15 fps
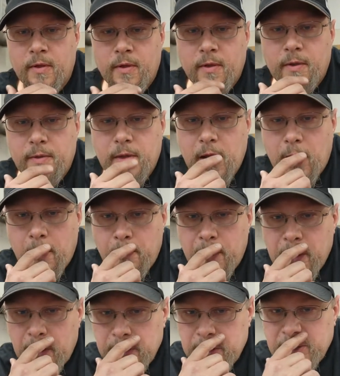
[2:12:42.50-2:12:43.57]
they are
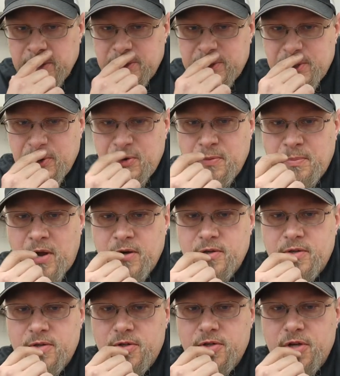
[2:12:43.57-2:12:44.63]
building too
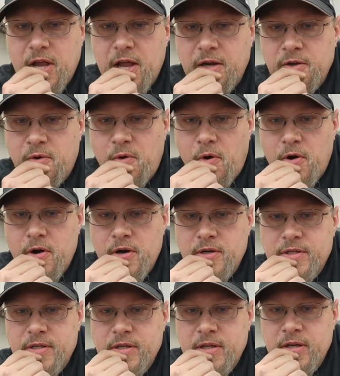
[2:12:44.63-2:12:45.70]
much
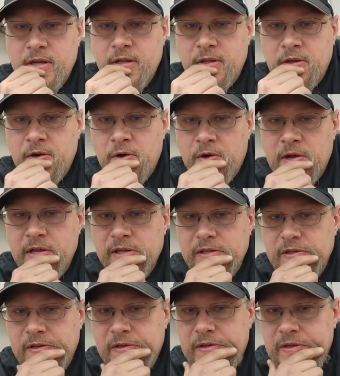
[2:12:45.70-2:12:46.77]
headquarters in Illinois.
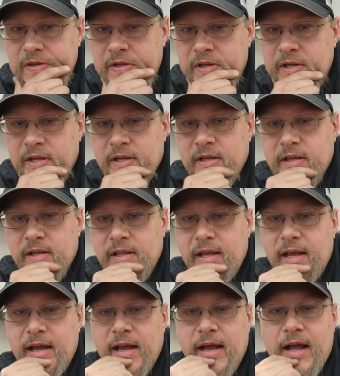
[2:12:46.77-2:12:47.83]

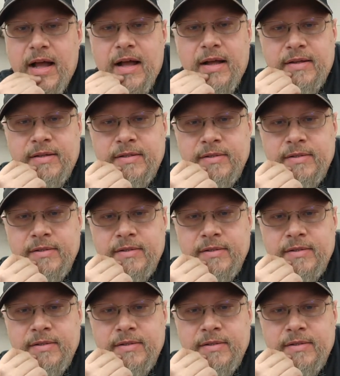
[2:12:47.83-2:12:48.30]
Yeah,